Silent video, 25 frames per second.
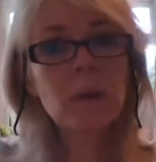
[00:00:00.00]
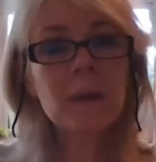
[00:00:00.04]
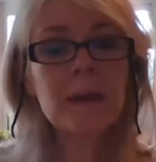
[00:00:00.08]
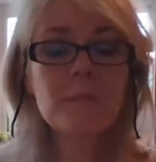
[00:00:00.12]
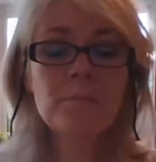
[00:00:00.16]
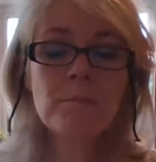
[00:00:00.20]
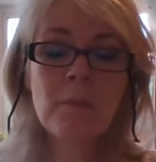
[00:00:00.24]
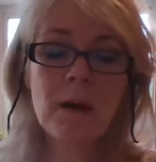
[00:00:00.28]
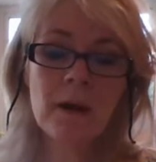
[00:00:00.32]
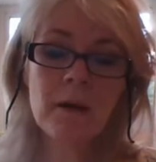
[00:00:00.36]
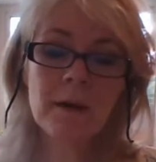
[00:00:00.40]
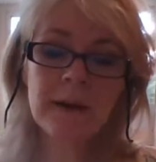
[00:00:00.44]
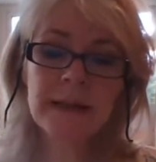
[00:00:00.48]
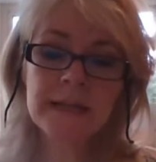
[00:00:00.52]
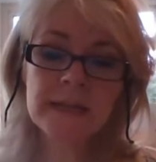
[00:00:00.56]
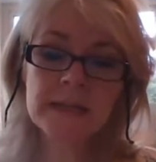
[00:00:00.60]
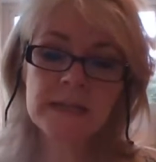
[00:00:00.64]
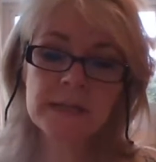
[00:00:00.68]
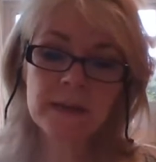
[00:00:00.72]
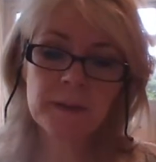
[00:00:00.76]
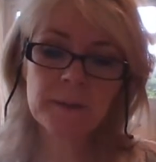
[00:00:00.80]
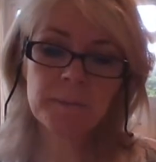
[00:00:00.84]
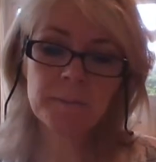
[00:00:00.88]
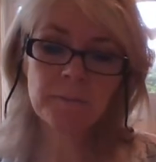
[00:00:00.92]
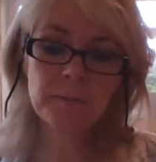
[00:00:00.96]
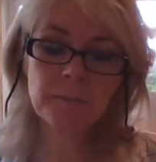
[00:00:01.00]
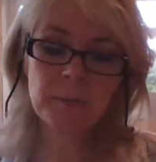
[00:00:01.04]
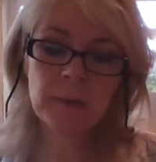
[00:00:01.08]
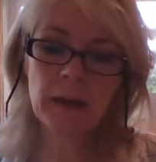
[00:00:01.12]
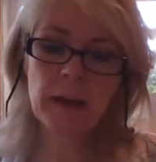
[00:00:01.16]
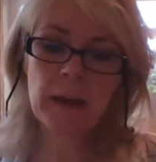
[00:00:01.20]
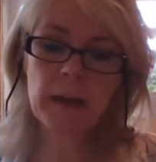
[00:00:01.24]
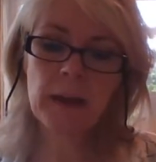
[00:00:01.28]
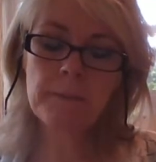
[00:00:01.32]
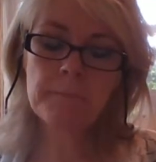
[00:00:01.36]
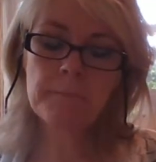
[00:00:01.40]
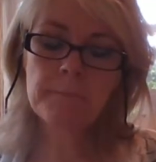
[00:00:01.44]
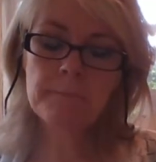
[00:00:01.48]
in mind.
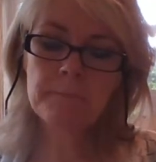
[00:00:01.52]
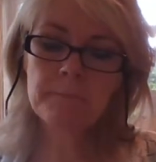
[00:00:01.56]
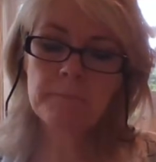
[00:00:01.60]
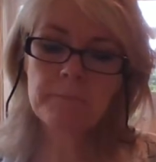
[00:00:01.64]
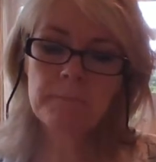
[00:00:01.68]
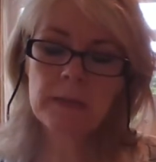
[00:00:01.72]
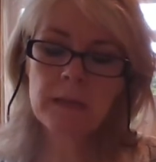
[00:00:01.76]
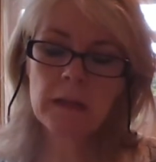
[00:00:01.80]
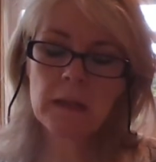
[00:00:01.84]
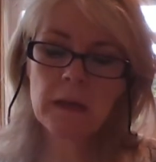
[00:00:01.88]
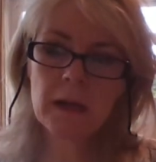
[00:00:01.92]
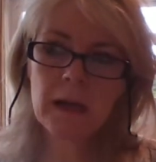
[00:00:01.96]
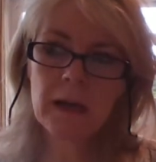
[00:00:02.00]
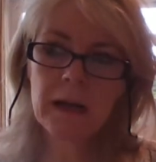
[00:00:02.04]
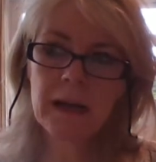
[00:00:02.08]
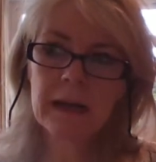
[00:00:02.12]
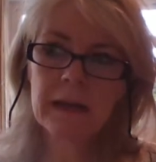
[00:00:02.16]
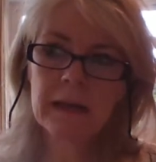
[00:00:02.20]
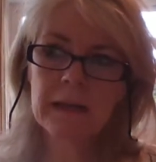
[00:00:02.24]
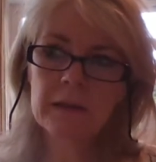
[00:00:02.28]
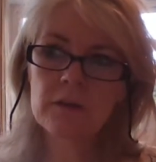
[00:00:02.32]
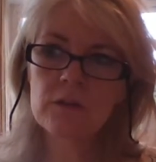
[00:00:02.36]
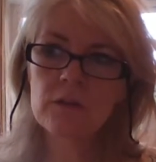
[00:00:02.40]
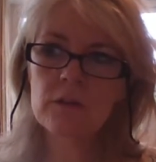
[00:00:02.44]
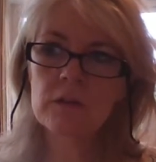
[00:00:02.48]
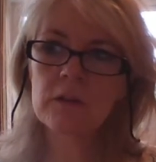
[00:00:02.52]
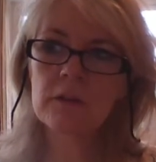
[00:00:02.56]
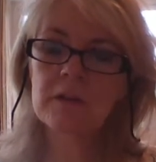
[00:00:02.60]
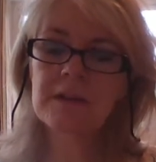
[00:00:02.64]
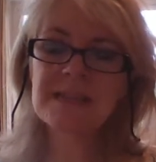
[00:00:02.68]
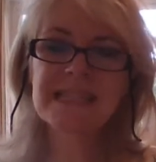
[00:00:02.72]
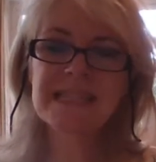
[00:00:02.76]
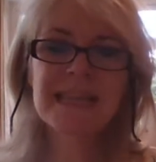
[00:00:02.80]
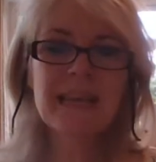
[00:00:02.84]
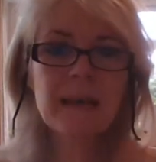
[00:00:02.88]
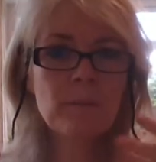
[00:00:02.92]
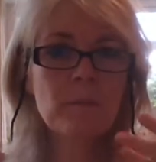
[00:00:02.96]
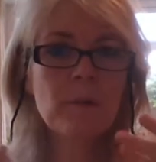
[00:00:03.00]
And the
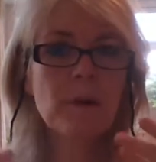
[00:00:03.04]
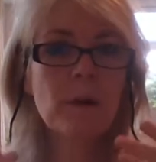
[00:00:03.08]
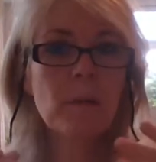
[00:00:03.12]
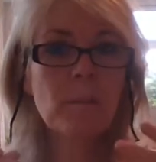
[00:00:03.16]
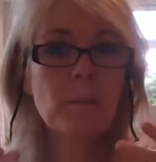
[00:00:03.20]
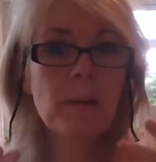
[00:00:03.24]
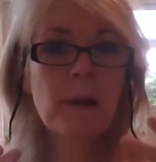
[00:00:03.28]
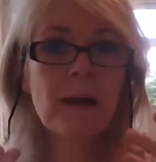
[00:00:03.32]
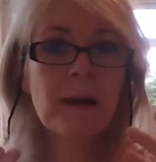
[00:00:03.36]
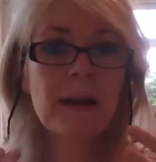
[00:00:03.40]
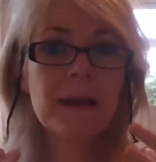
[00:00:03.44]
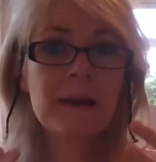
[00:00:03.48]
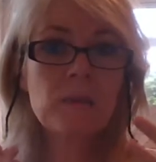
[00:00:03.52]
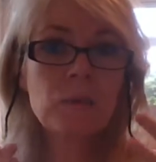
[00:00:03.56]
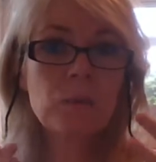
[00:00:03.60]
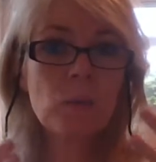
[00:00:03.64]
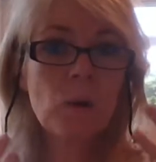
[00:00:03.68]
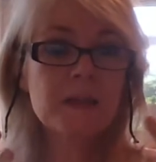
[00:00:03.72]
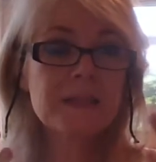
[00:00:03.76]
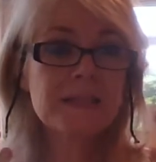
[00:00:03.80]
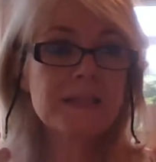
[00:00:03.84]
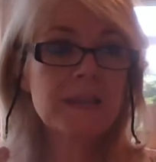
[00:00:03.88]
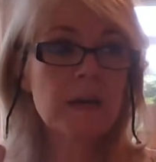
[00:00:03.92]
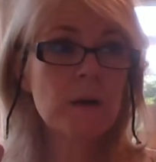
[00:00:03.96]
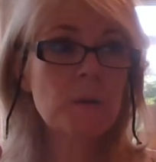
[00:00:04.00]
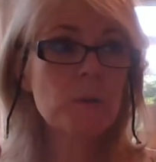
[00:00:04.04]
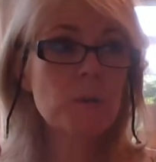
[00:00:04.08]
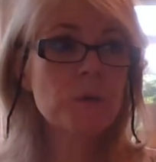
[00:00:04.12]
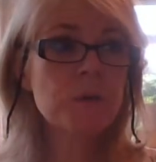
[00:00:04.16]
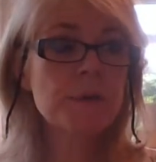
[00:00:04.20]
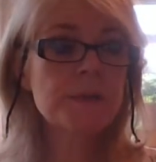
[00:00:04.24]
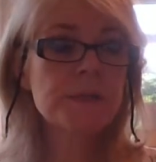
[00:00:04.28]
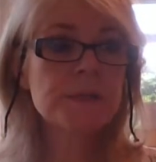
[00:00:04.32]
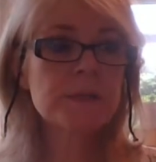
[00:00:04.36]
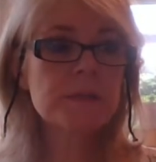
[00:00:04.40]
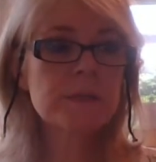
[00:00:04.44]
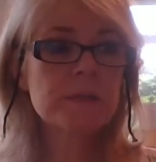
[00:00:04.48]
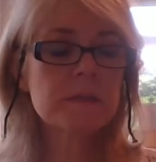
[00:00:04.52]
same applied whilst I
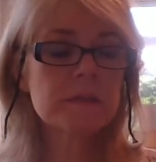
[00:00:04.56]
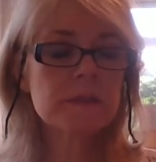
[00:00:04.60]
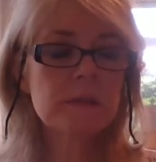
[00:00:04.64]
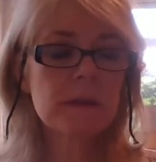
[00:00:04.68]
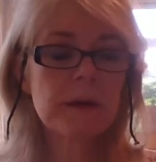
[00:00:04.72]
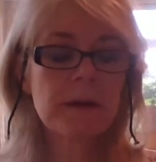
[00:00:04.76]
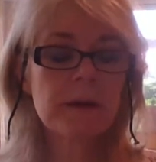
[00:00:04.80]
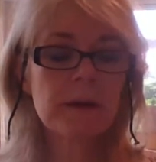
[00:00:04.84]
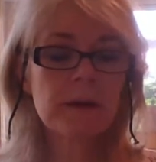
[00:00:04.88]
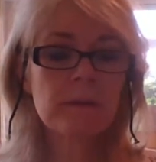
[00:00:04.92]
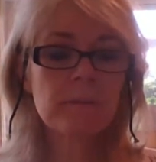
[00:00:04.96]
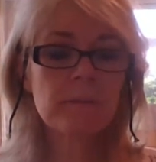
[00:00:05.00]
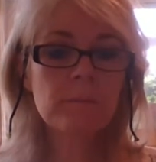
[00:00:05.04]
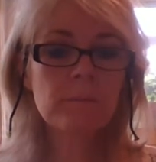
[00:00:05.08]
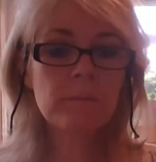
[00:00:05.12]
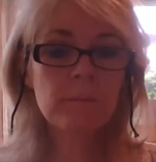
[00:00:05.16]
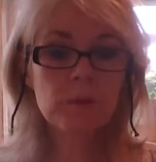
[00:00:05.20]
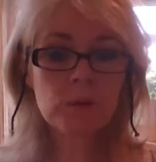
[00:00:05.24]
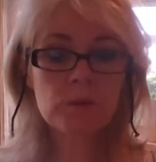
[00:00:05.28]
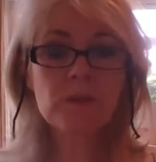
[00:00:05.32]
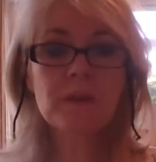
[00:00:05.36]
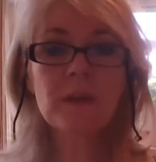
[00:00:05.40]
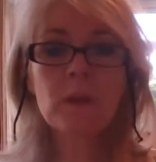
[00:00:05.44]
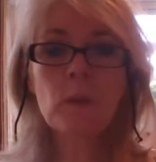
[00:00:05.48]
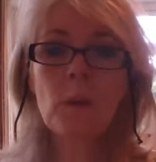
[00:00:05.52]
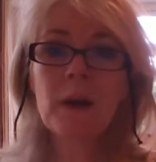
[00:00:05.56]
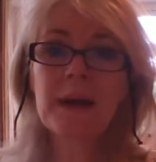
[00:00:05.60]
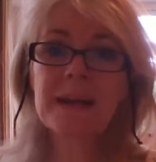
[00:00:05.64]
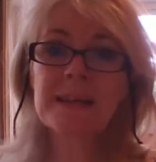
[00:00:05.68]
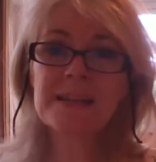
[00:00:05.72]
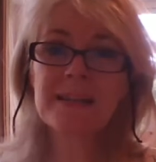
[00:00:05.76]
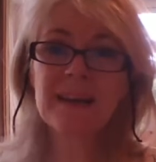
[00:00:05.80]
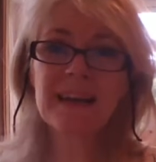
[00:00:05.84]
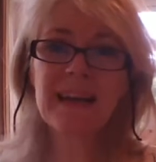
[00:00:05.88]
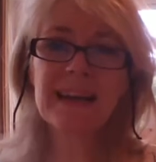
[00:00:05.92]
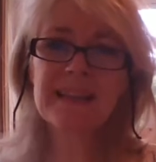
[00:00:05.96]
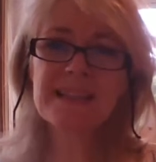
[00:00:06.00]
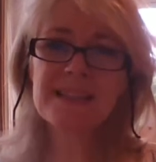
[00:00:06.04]
was losing weight.
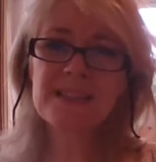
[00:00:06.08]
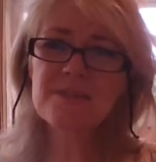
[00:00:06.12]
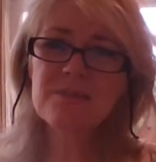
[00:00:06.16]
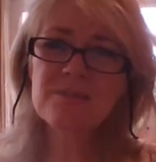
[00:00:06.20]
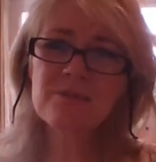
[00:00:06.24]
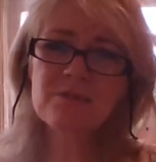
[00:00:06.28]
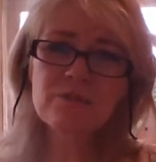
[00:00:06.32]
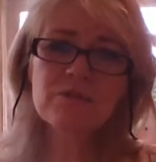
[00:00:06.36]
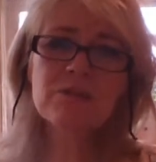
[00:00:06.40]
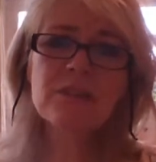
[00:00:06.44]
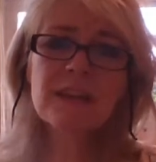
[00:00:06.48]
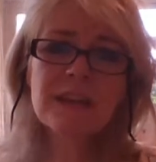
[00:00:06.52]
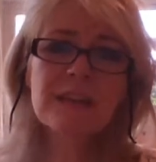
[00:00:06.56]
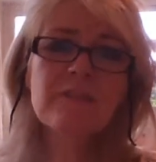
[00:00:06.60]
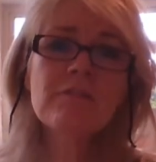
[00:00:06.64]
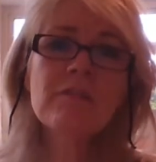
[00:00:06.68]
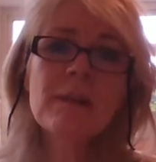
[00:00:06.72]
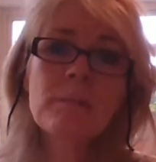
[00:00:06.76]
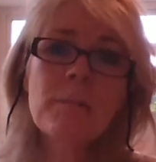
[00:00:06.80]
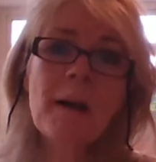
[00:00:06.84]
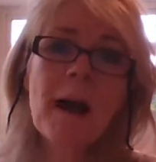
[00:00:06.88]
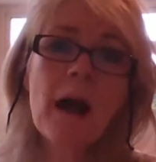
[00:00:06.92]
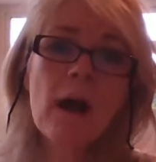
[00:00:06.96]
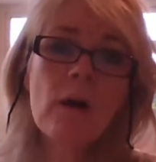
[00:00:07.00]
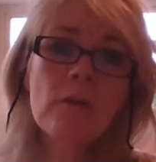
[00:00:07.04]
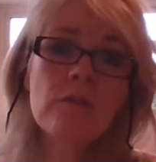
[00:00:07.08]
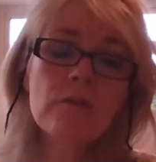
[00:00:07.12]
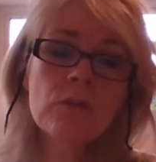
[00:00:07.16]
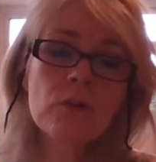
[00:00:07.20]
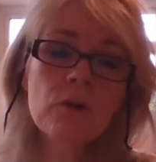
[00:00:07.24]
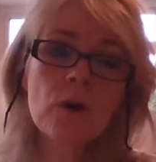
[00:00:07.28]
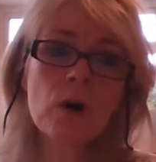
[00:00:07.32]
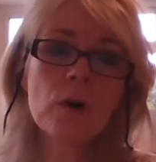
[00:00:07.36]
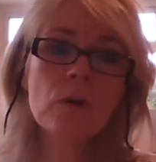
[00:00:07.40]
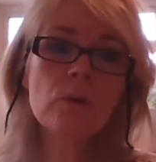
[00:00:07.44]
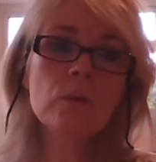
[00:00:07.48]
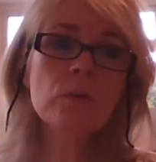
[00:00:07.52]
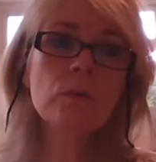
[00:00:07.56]
I had some really, really powerful
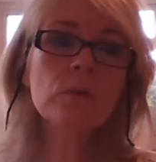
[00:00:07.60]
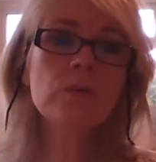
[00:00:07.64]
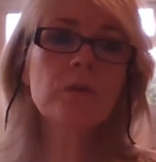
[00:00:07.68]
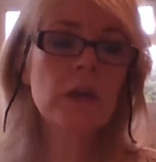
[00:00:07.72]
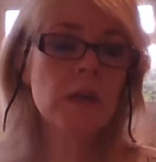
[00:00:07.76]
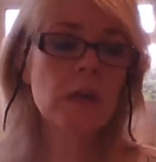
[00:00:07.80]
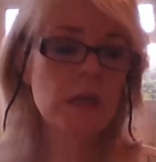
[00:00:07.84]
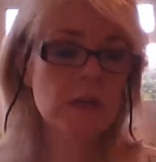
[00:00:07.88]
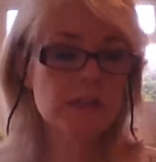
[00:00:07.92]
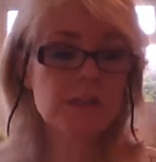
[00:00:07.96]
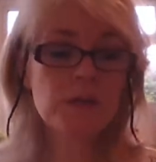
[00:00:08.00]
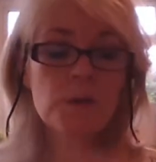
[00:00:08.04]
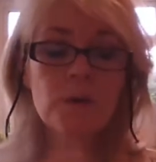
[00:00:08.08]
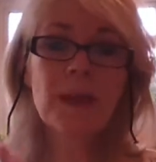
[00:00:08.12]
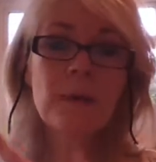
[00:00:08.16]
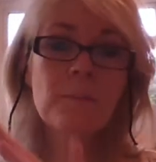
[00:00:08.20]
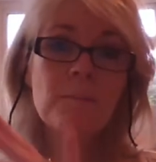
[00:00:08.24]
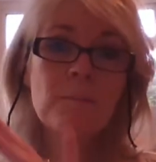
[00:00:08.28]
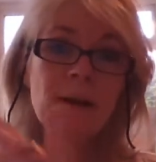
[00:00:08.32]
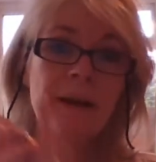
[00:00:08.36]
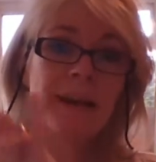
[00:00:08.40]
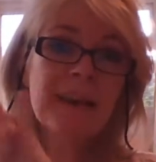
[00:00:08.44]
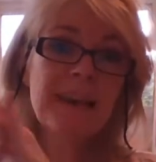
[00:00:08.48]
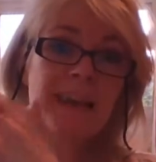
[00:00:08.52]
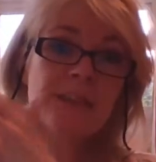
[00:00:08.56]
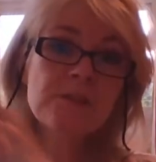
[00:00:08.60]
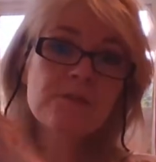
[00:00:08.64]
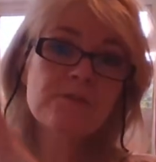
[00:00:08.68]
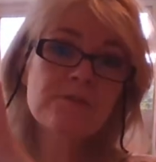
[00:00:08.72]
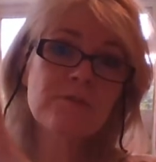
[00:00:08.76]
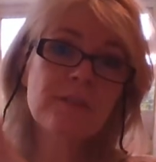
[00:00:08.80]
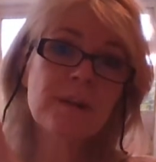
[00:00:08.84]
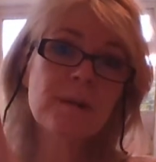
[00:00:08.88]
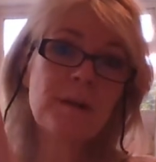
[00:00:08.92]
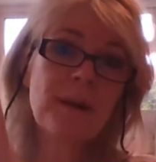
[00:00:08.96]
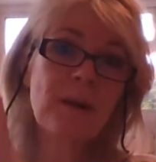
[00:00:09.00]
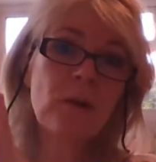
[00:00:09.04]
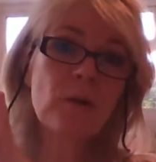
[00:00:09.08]
goals. So getting my engagement
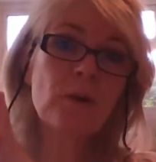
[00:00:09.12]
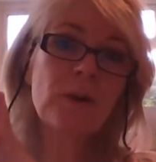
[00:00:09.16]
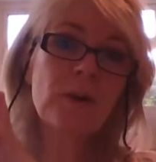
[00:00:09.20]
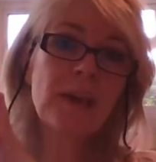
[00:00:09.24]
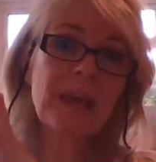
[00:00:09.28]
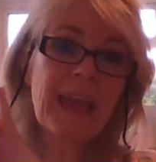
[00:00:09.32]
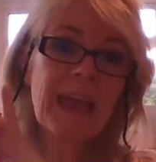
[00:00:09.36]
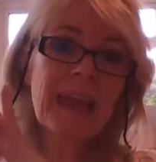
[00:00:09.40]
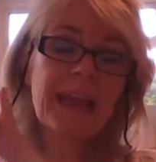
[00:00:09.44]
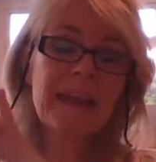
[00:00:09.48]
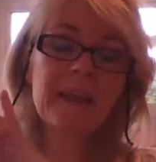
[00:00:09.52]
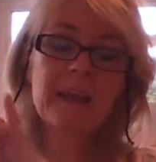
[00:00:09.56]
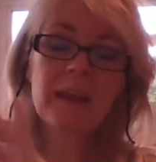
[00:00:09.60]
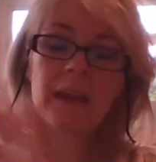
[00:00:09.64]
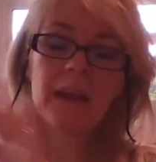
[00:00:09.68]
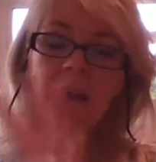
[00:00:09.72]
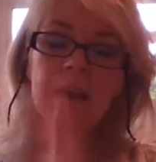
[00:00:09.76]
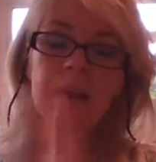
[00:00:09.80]
ring back on again